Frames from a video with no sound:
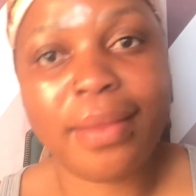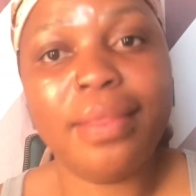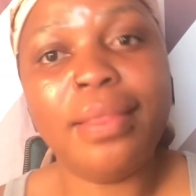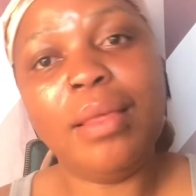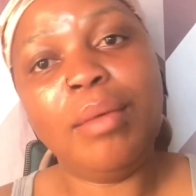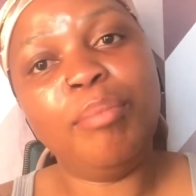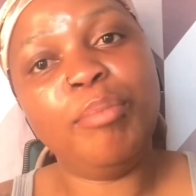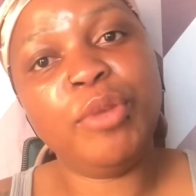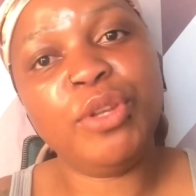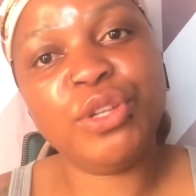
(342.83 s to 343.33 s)

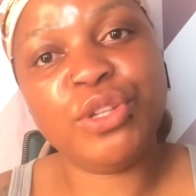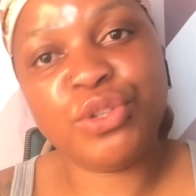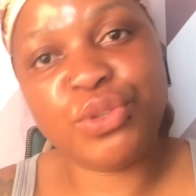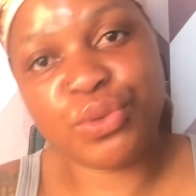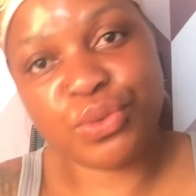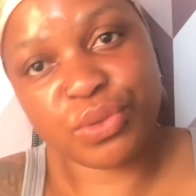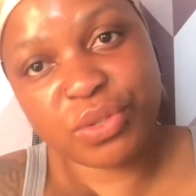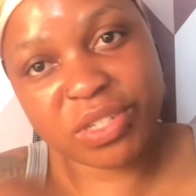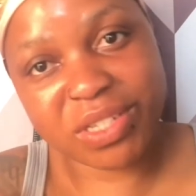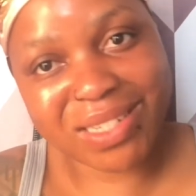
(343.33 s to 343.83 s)
The minute
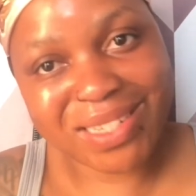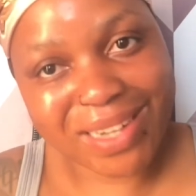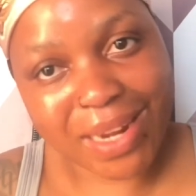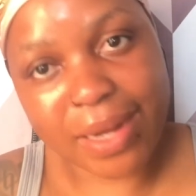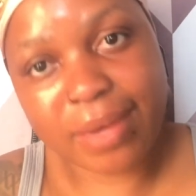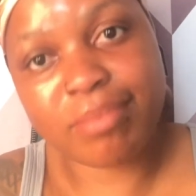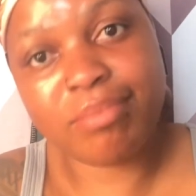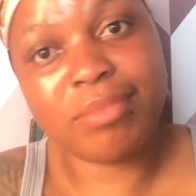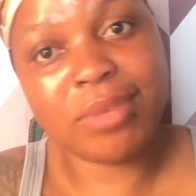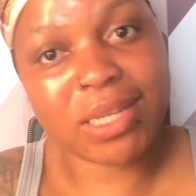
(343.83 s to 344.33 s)
you
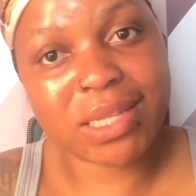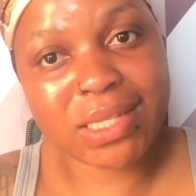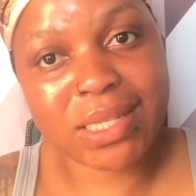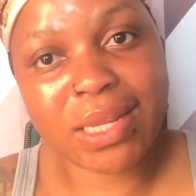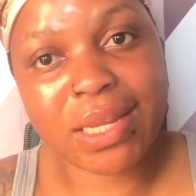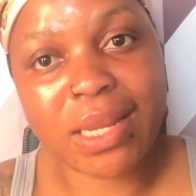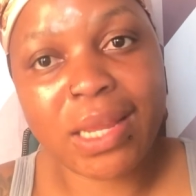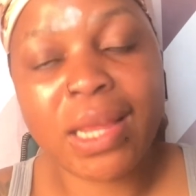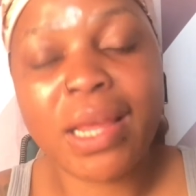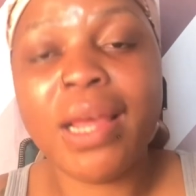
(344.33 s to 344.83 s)
start
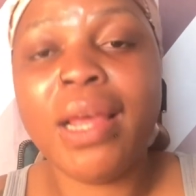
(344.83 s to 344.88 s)
mixing,